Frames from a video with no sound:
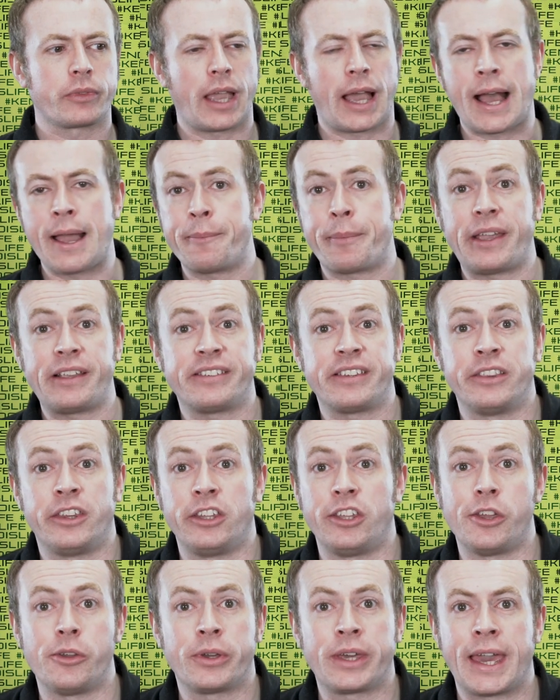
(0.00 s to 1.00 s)
I'm based in
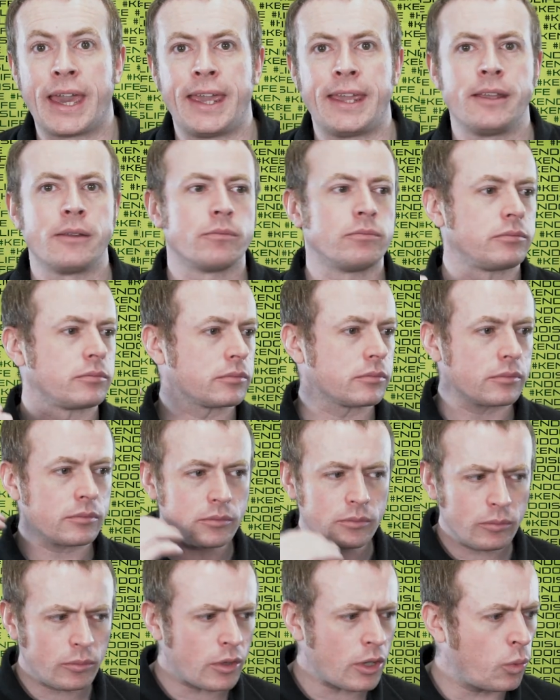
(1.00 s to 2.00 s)
the UK.
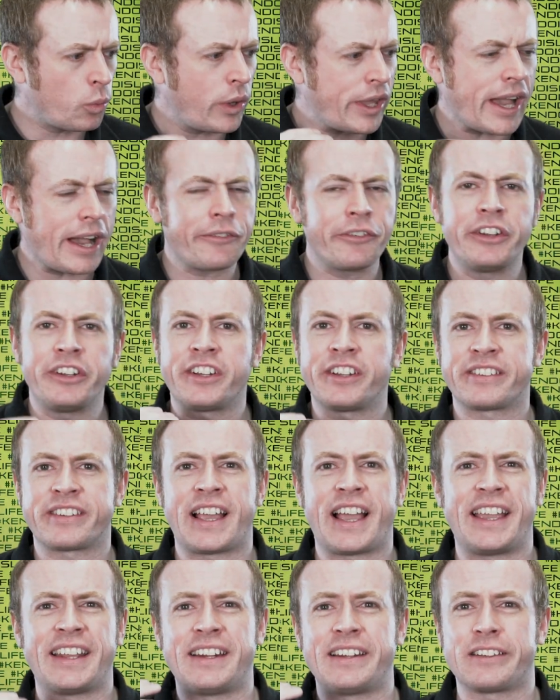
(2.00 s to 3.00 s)
We haven't
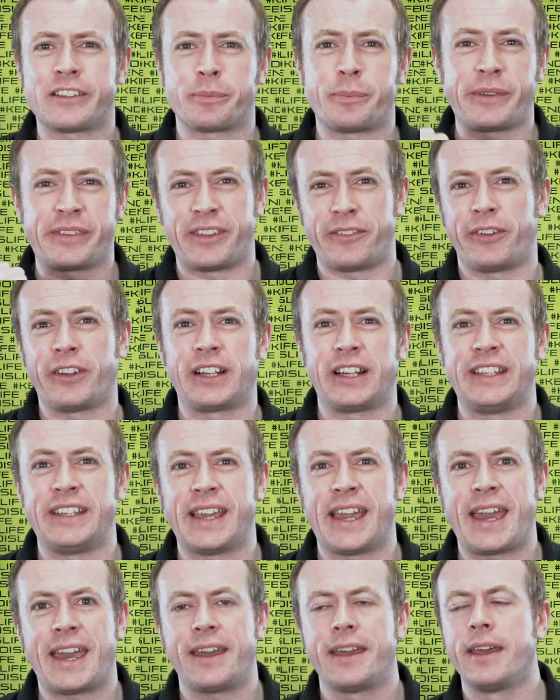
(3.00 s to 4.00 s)
decided specifically
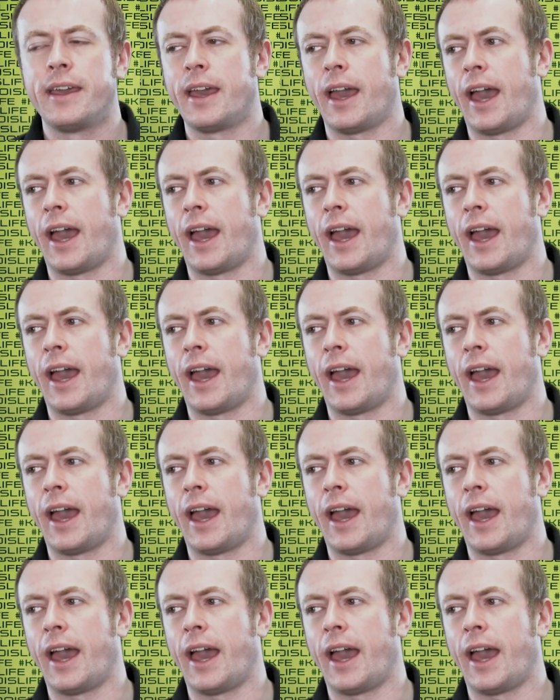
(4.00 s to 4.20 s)
yet.